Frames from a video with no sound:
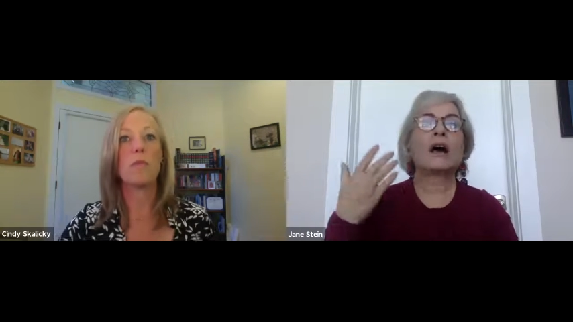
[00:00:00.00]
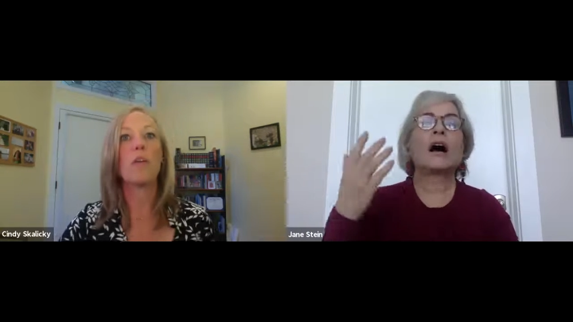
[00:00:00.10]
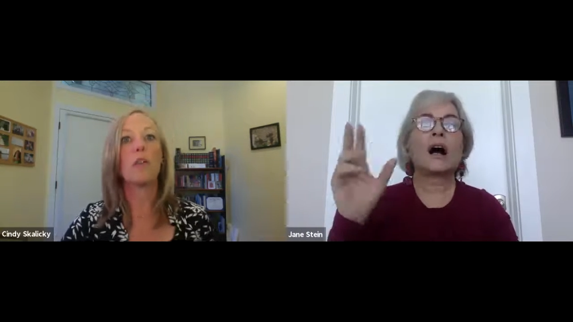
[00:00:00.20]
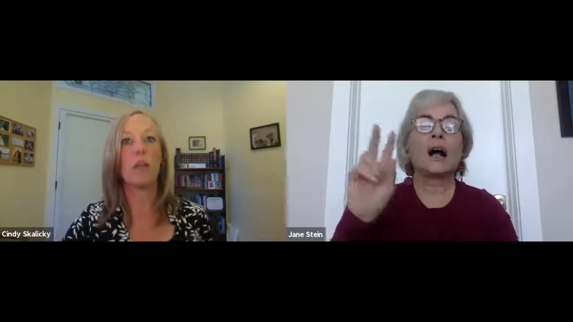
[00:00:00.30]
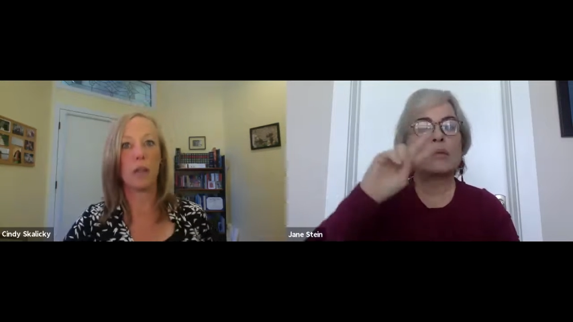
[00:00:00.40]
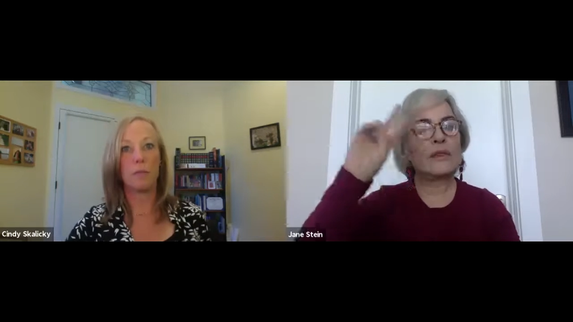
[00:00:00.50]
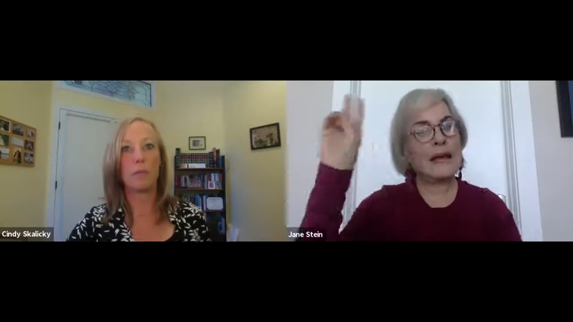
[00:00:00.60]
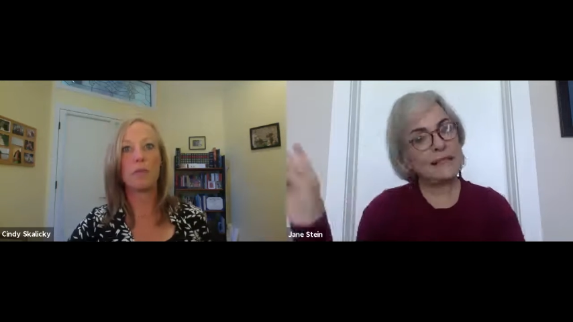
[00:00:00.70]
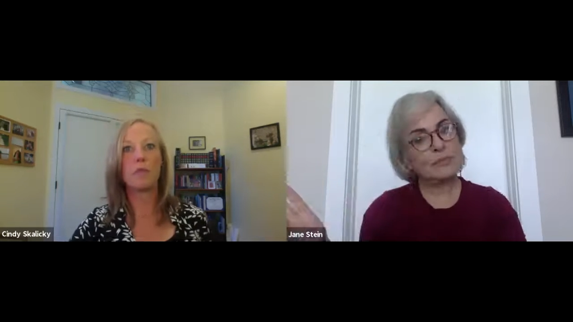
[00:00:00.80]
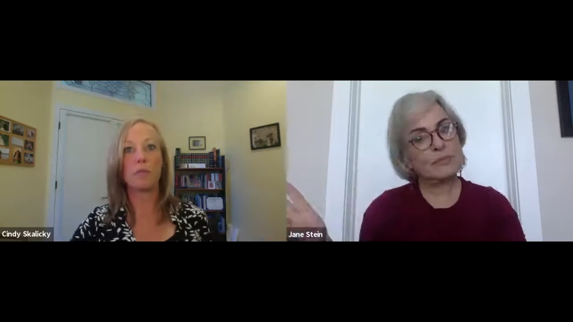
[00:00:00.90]
Speaker 1: Okay. Um,
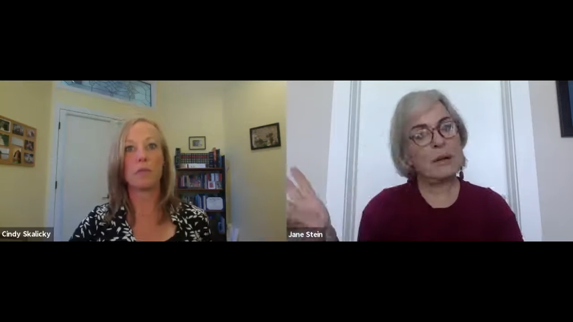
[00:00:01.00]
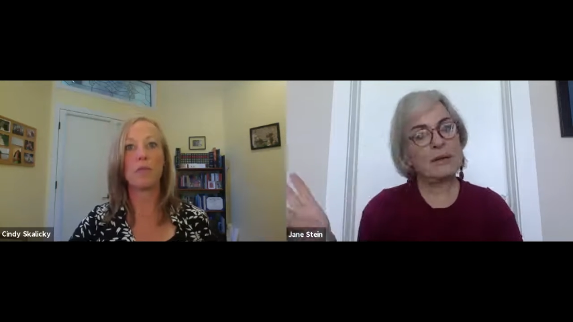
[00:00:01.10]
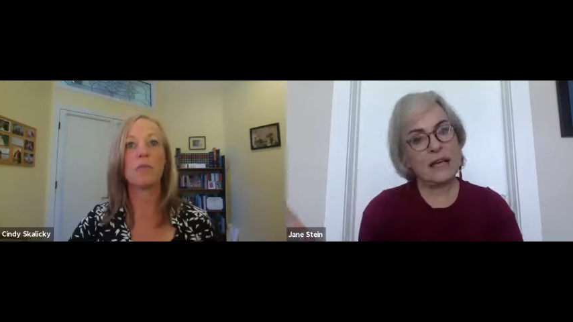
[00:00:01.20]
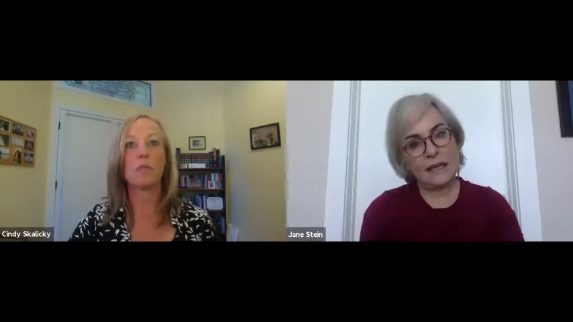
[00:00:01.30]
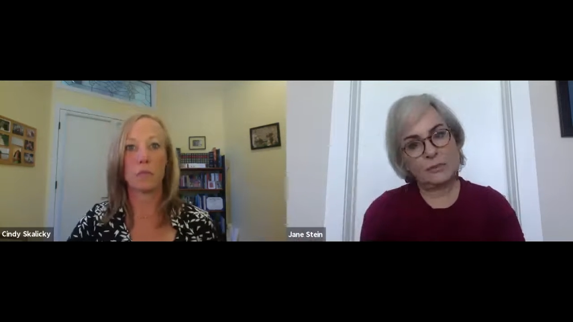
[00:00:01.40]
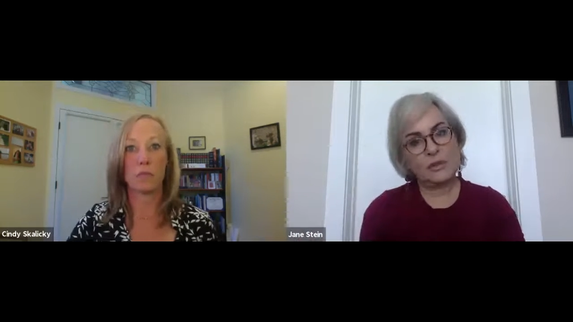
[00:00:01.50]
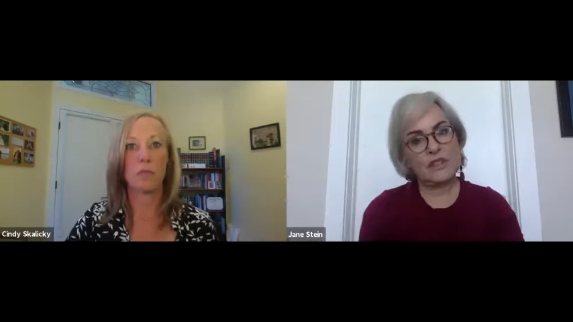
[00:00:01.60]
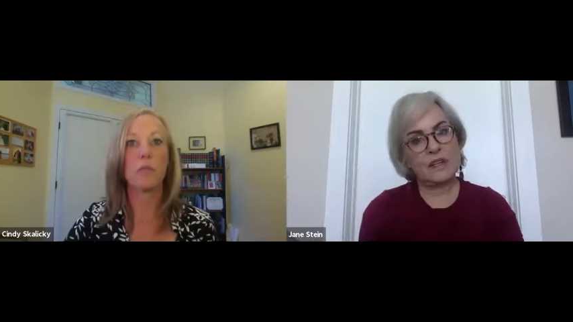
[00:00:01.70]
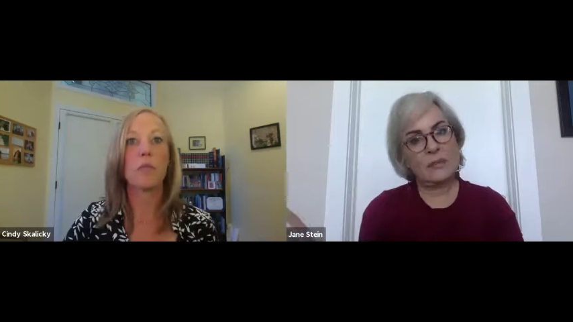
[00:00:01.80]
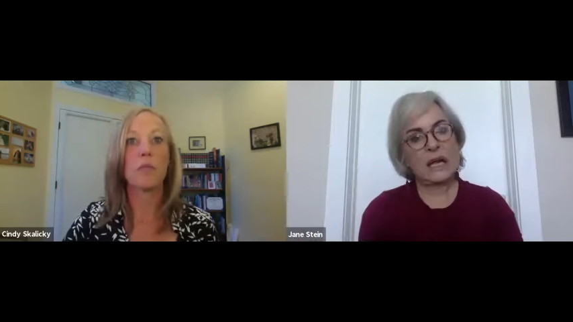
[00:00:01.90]
that's probably
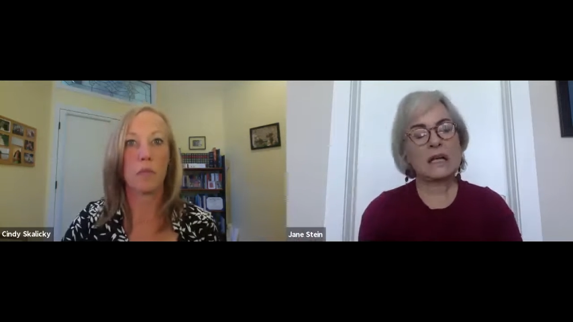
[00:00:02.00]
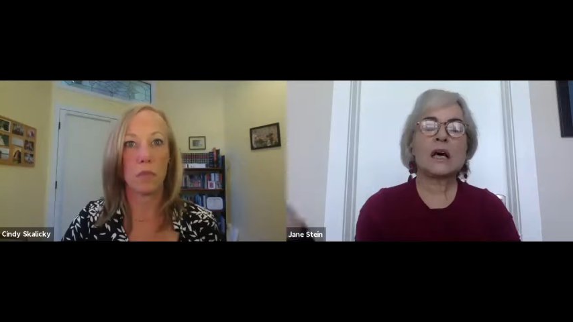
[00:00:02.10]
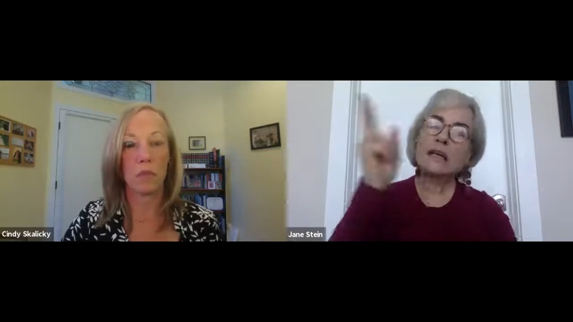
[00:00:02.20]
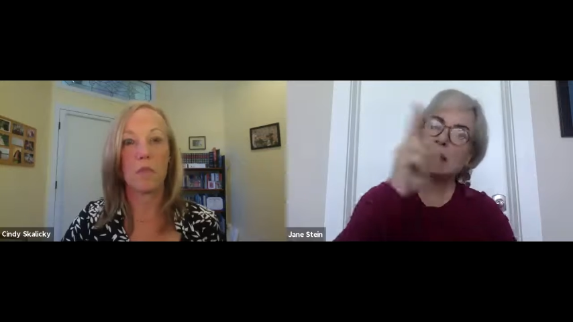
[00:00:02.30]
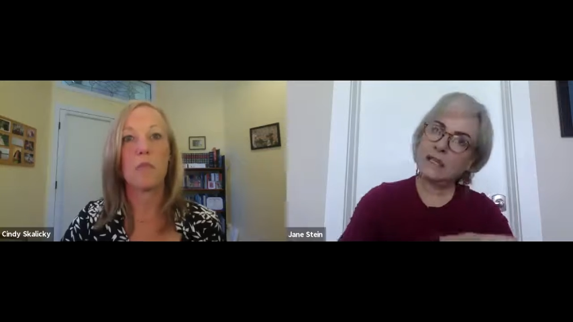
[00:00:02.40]
80% of my clients.